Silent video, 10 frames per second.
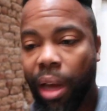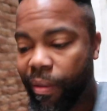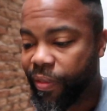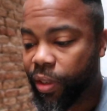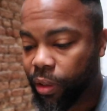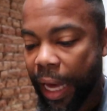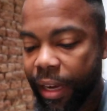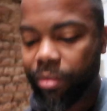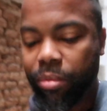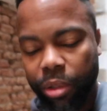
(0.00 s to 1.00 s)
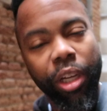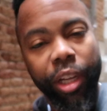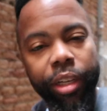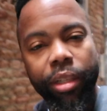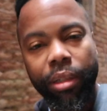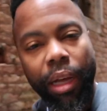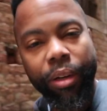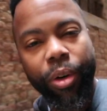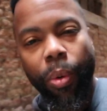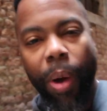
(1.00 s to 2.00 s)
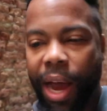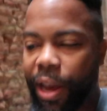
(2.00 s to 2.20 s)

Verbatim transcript: I feel like good. I don't know why.